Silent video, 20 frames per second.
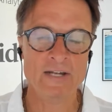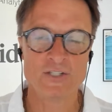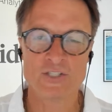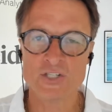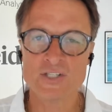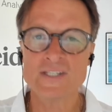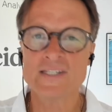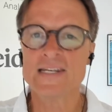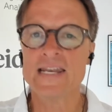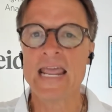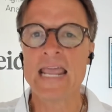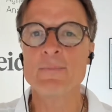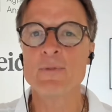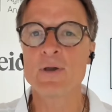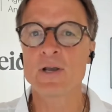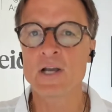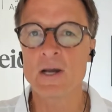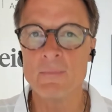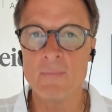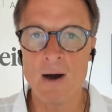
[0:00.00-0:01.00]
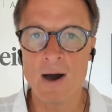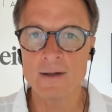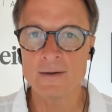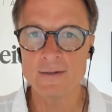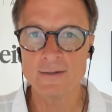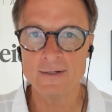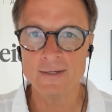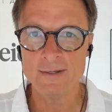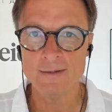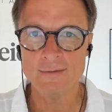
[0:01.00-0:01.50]
just name a
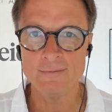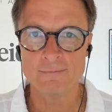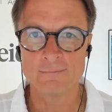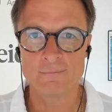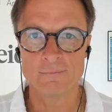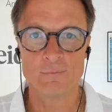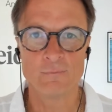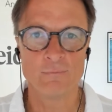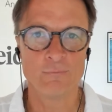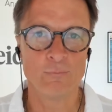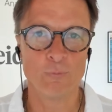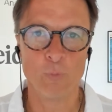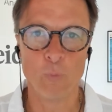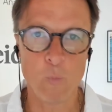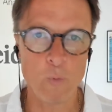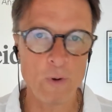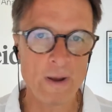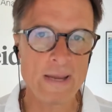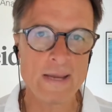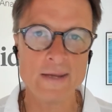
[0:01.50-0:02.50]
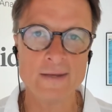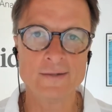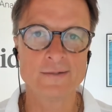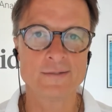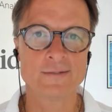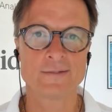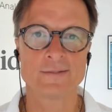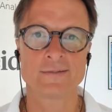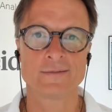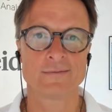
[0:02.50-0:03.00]
commodity,
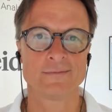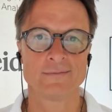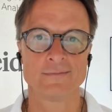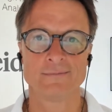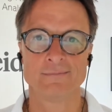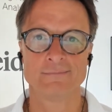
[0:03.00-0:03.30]
wheat,